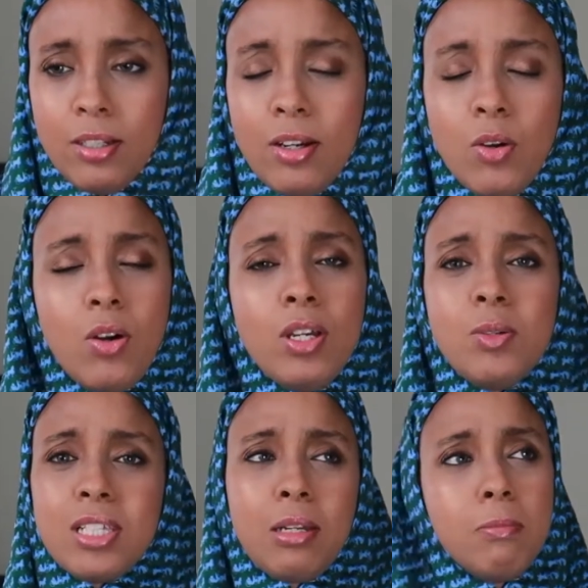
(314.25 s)
Oh, he
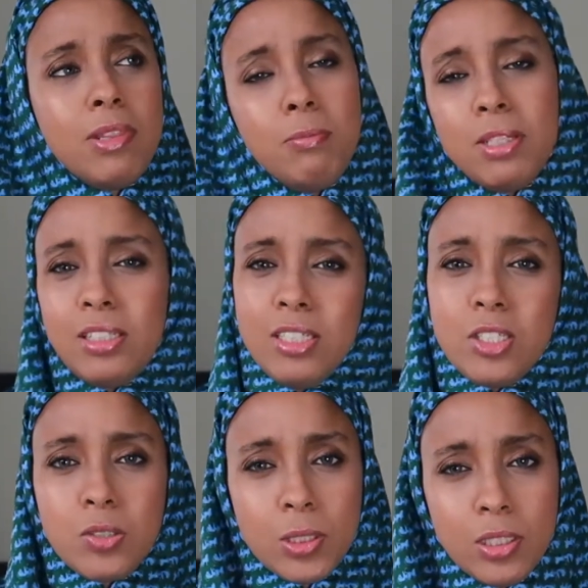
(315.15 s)
was like, the Middle
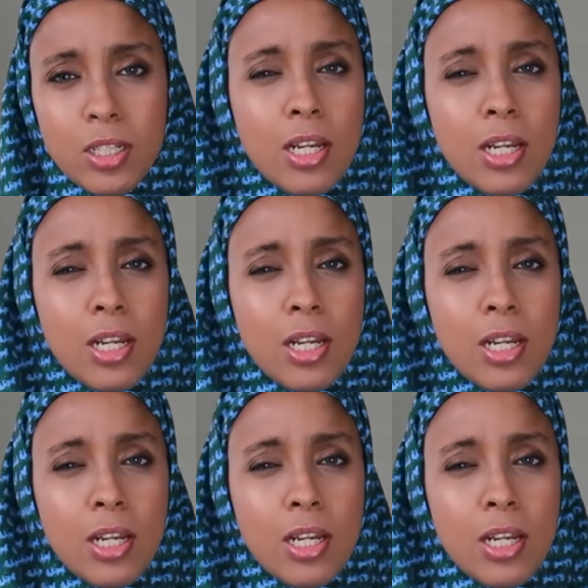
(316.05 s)
Eastern.